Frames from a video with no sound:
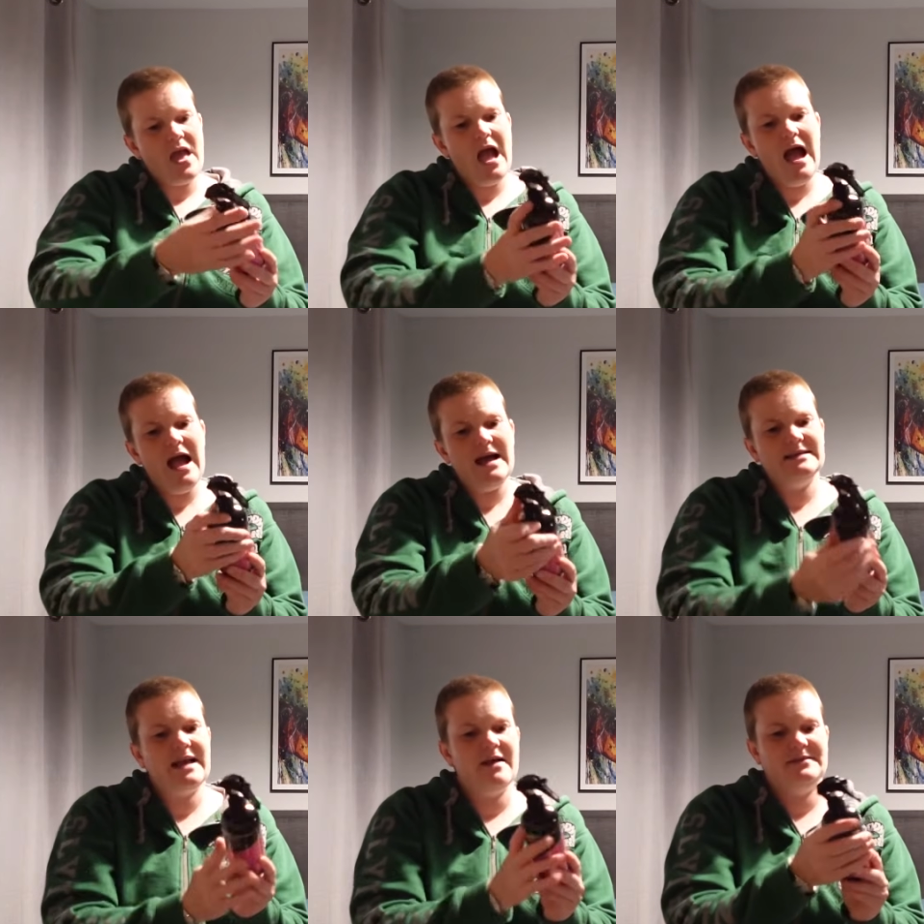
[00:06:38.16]

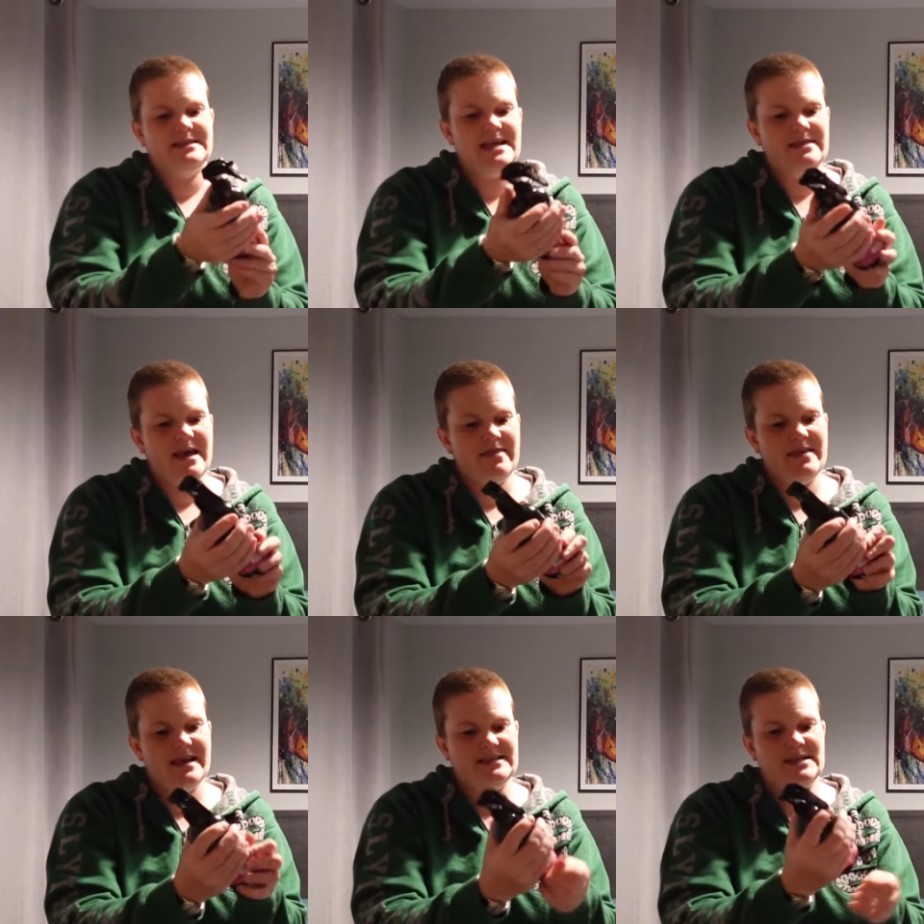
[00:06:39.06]
and I've seen that
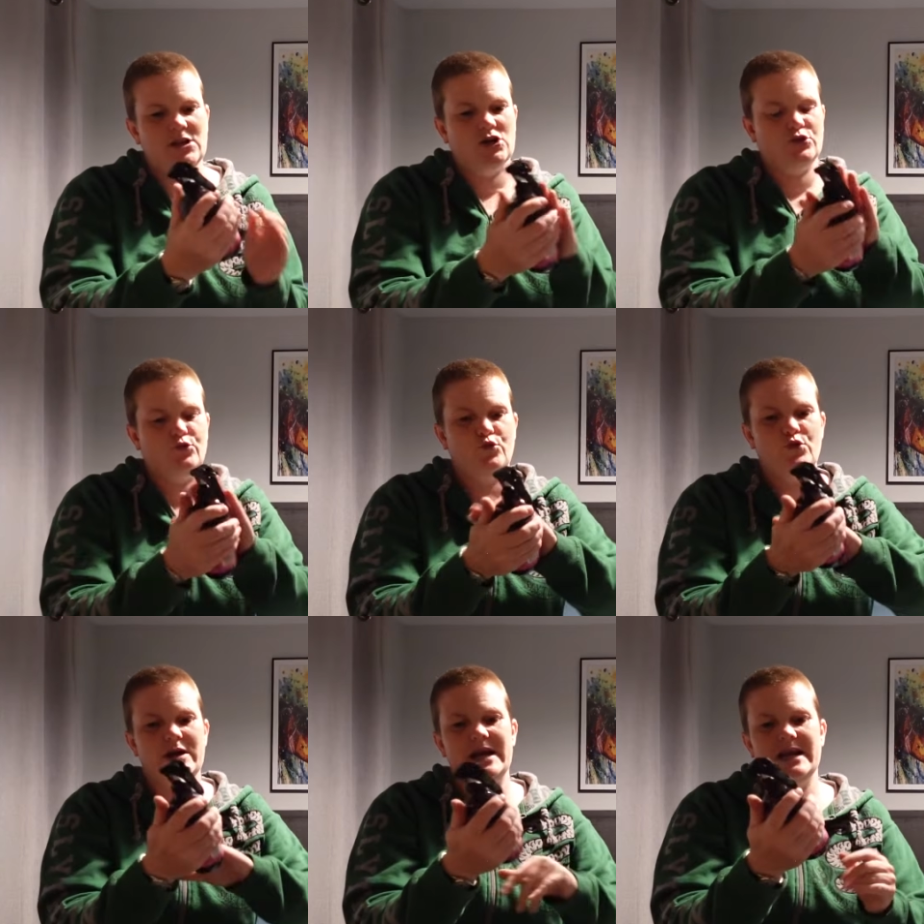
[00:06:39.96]
this looks
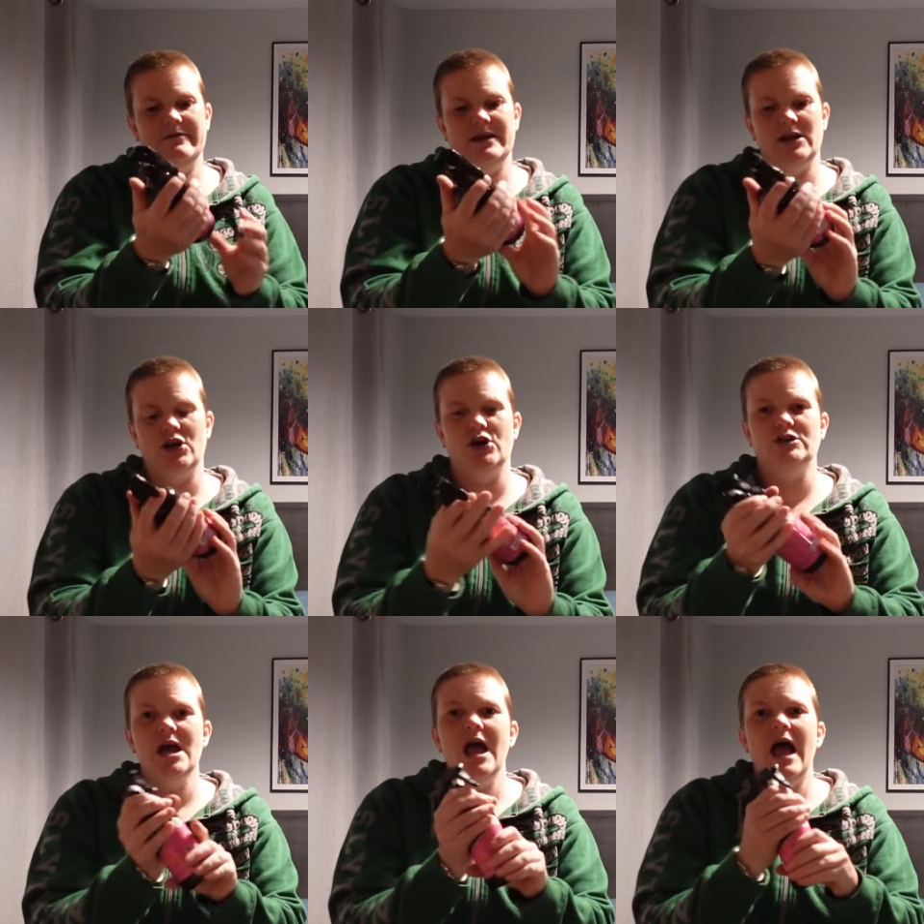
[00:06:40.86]
really, really good.
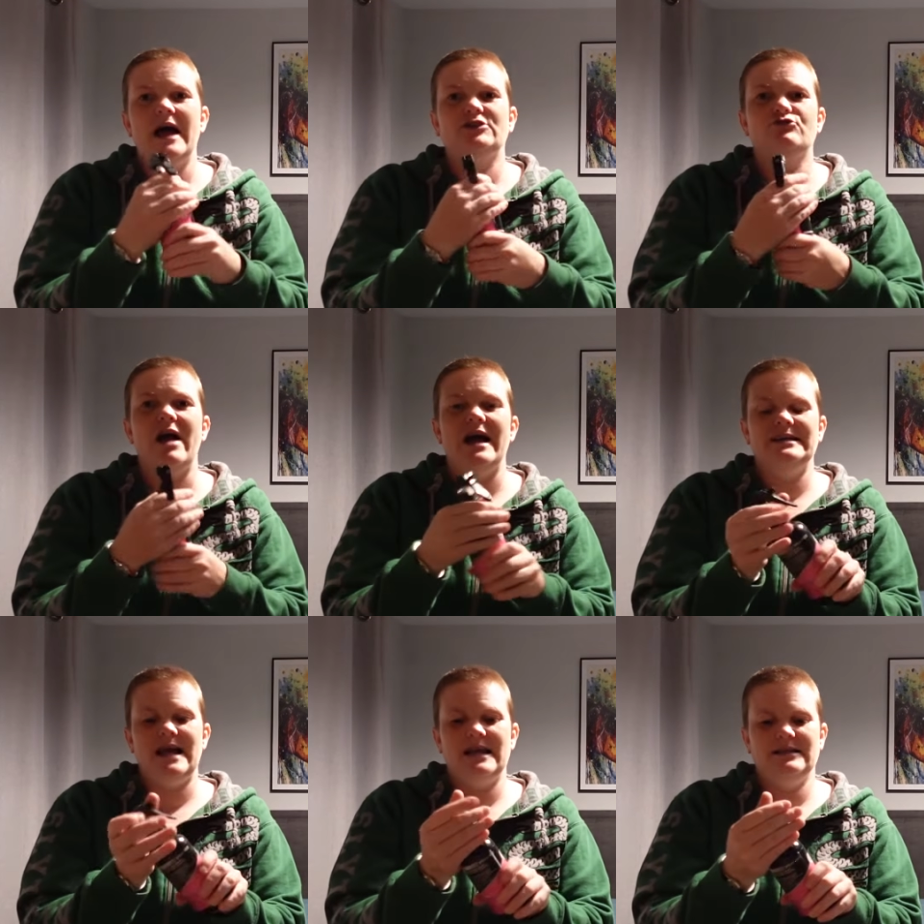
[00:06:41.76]
I
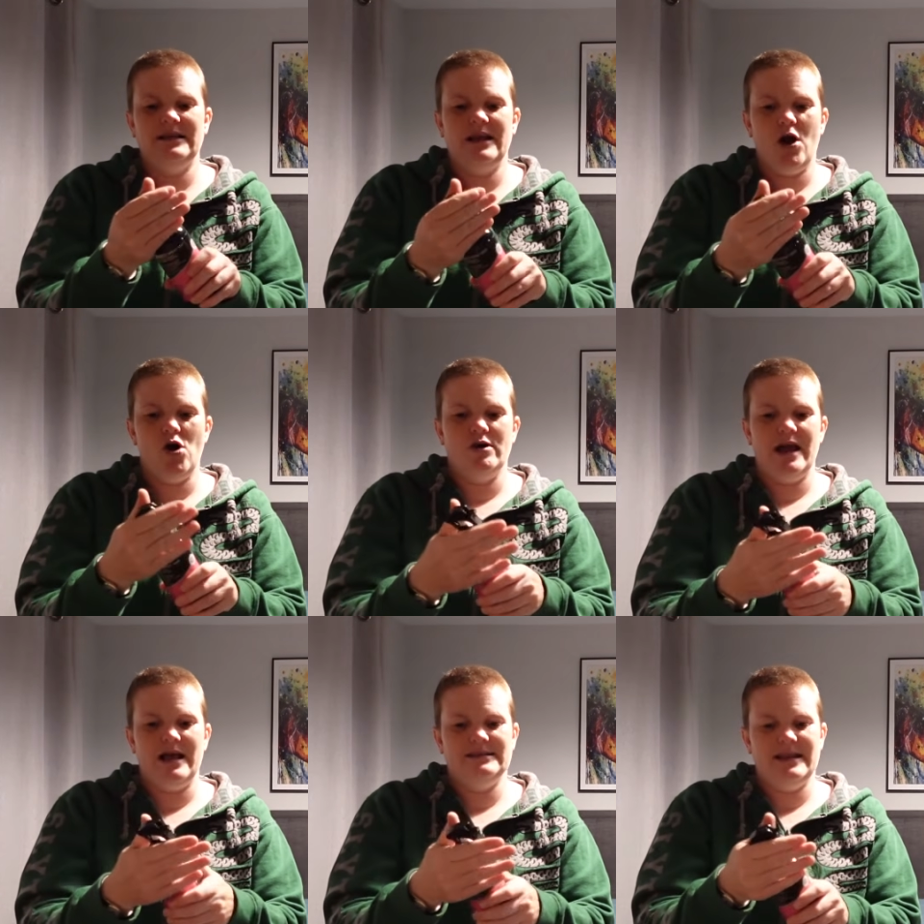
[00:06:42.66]
tried adding it on
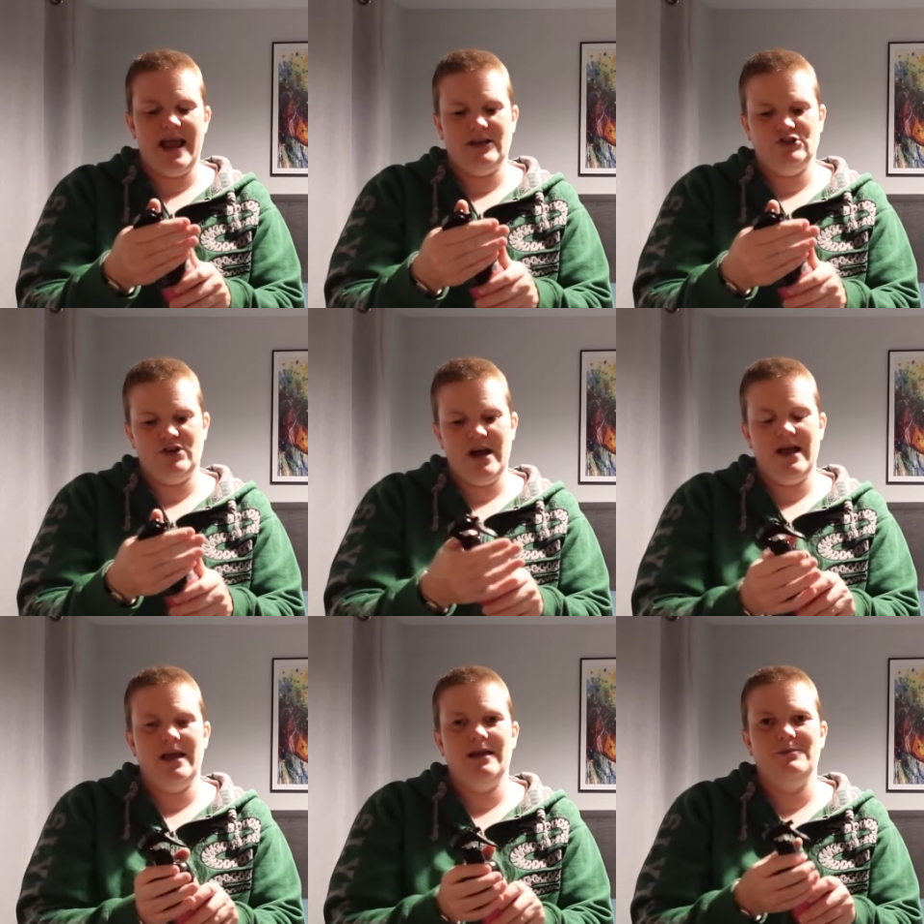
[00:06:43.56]
as an
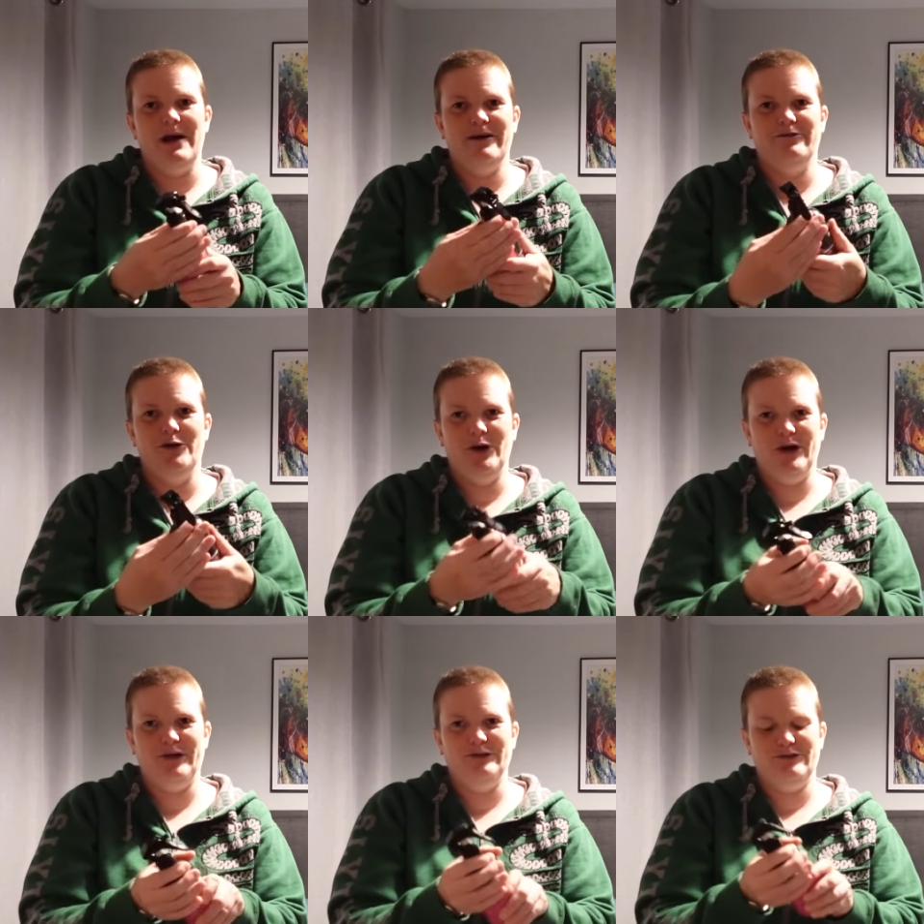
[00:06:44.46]
extra in my
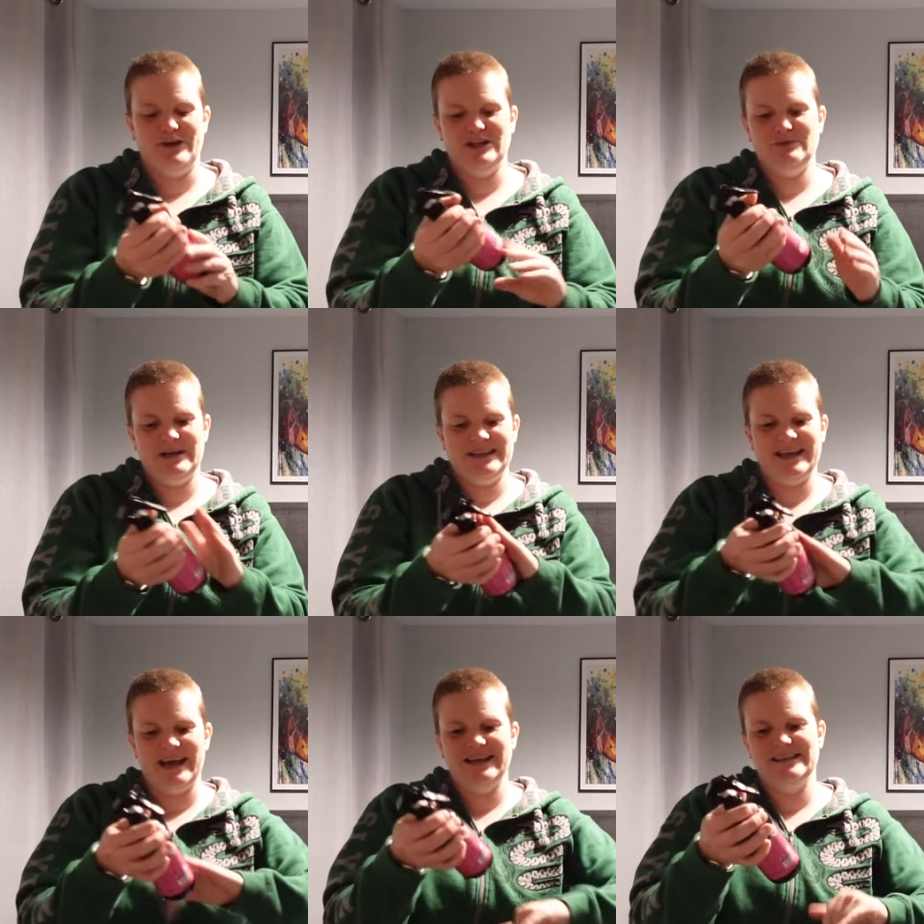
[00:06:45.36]
forelock and fringe, but it's
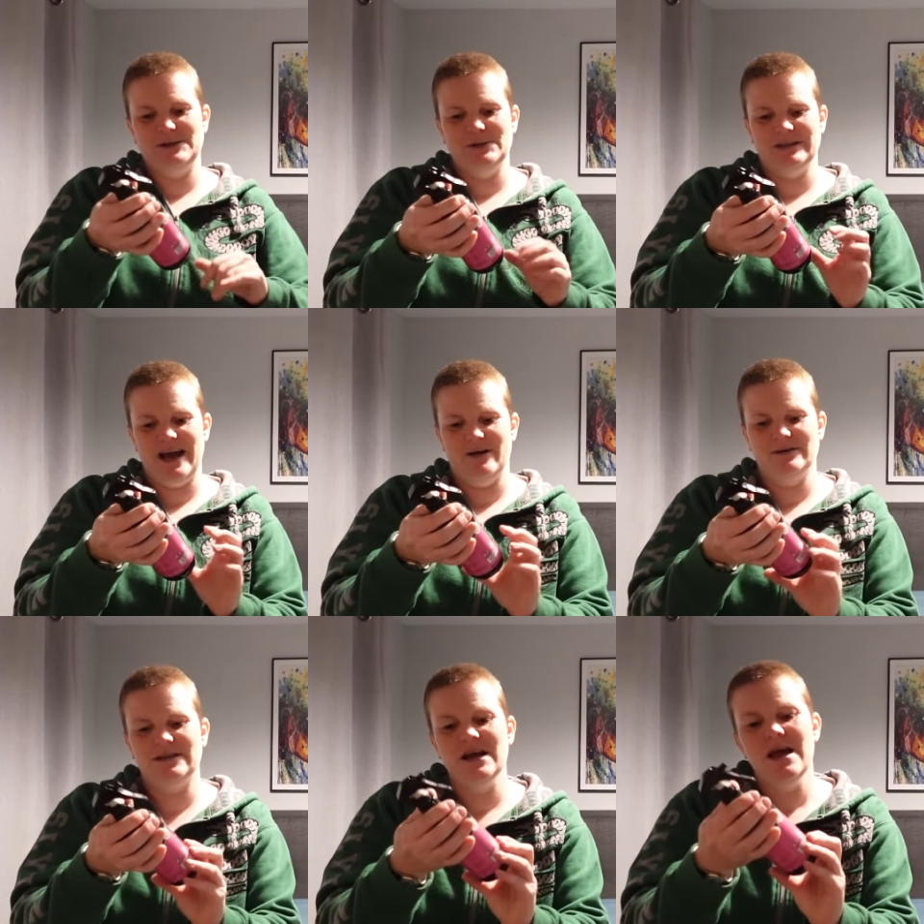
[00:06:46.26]
sadly sold out.